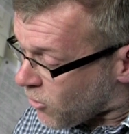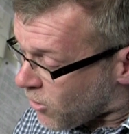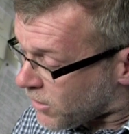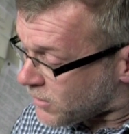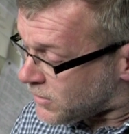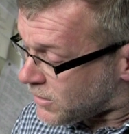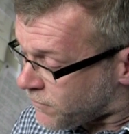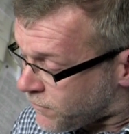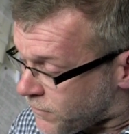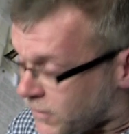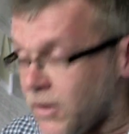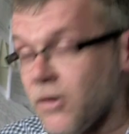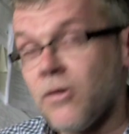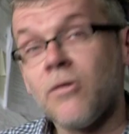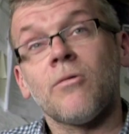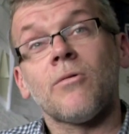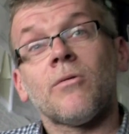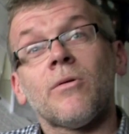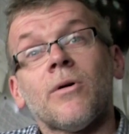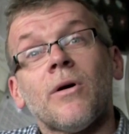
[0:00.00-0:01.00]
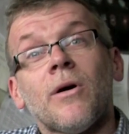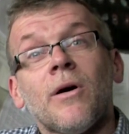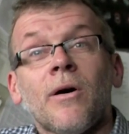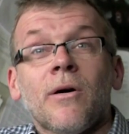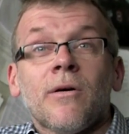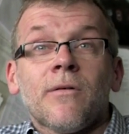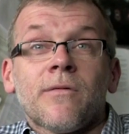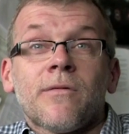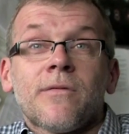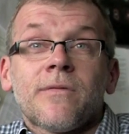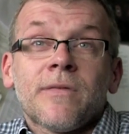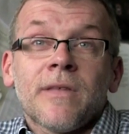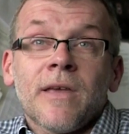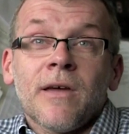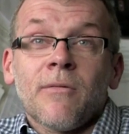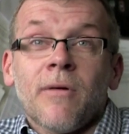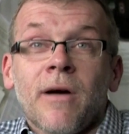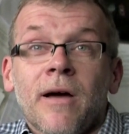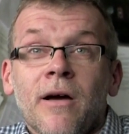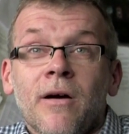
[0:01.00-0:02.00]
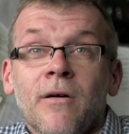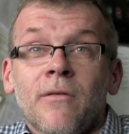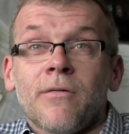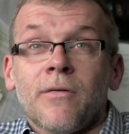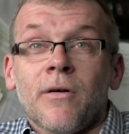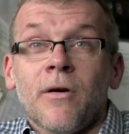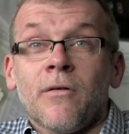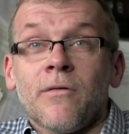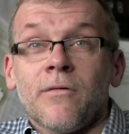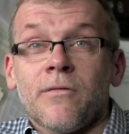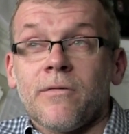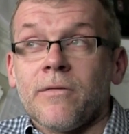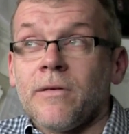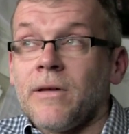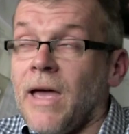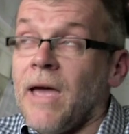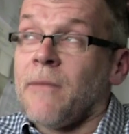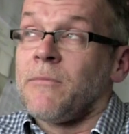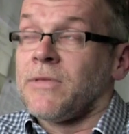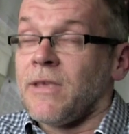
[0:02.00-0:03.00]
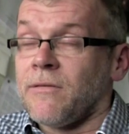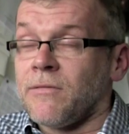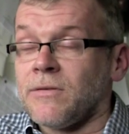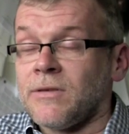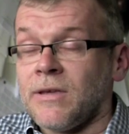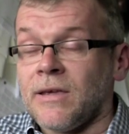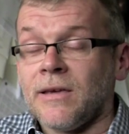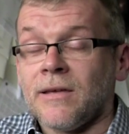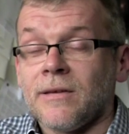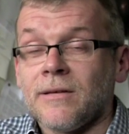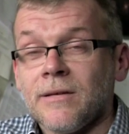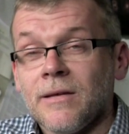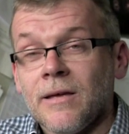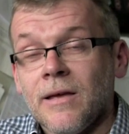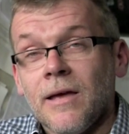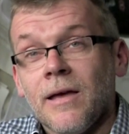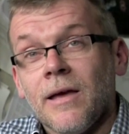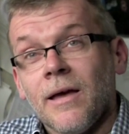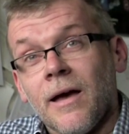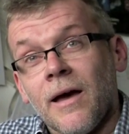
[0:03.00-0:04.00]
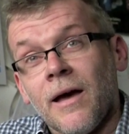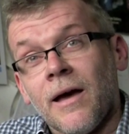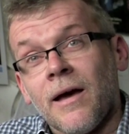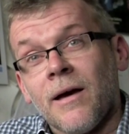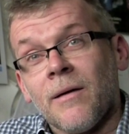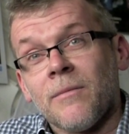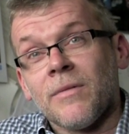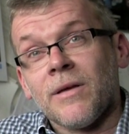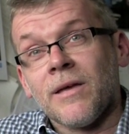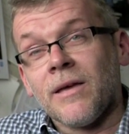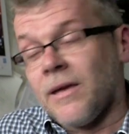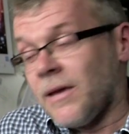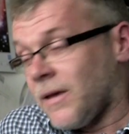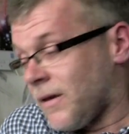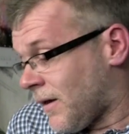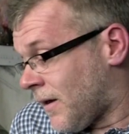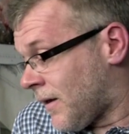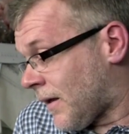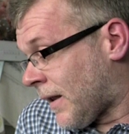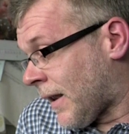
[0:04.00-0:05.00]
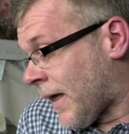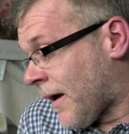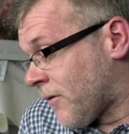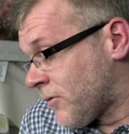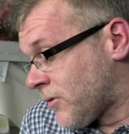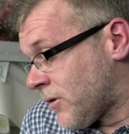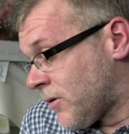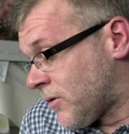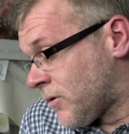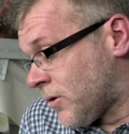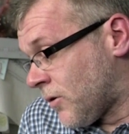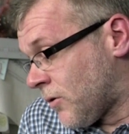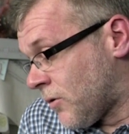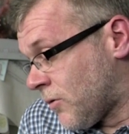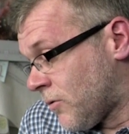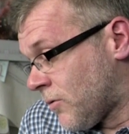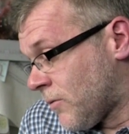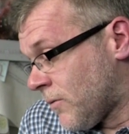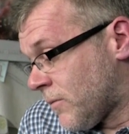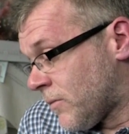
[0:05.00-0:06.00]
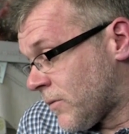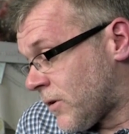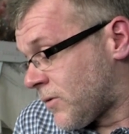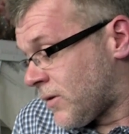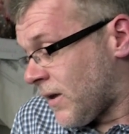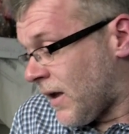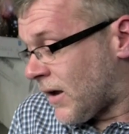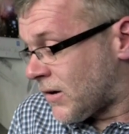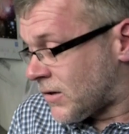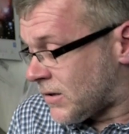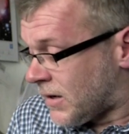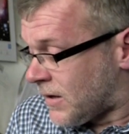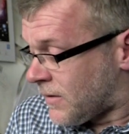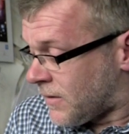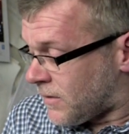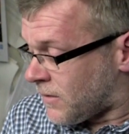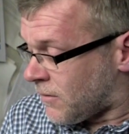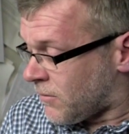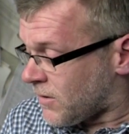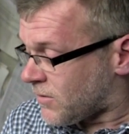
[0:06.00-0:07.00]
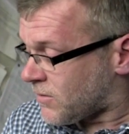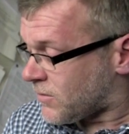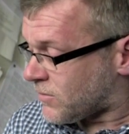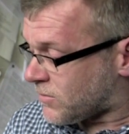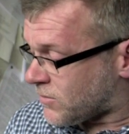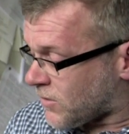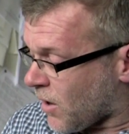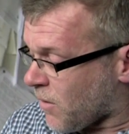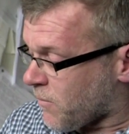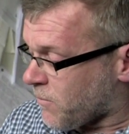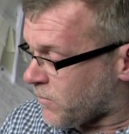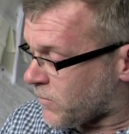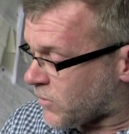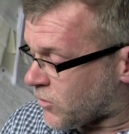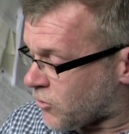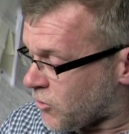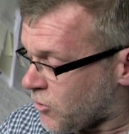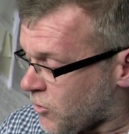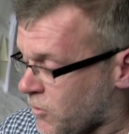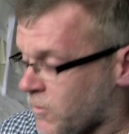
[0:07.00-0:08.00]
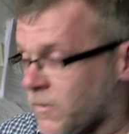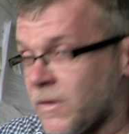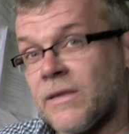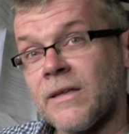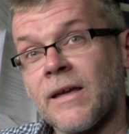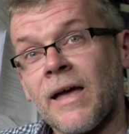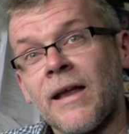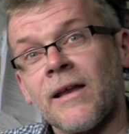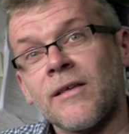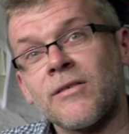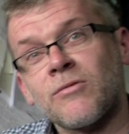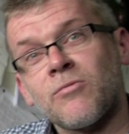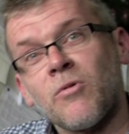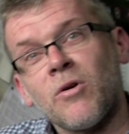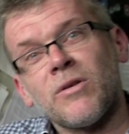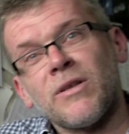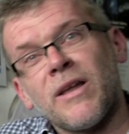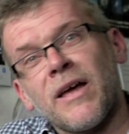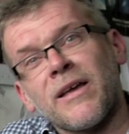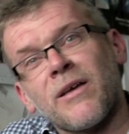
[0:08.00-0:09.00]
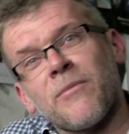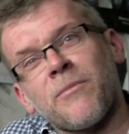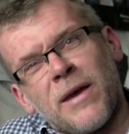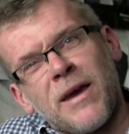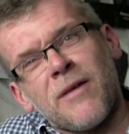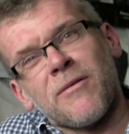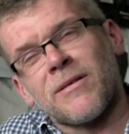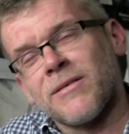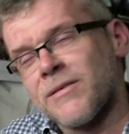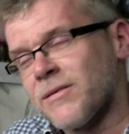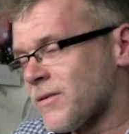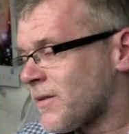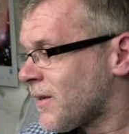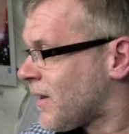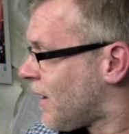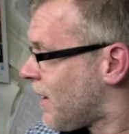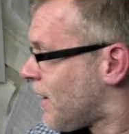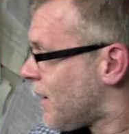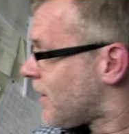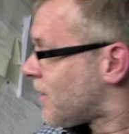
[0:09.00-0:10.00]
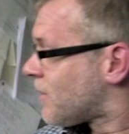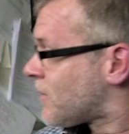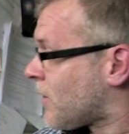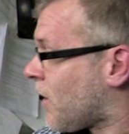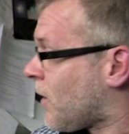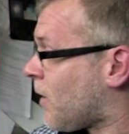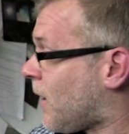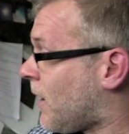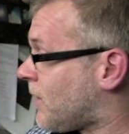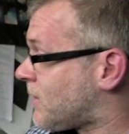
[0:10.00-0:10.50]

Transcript: quality view of the of of M seventeen. Um, it, it allows you to to see actually that there is some truth in the kind of swan-like appearance. So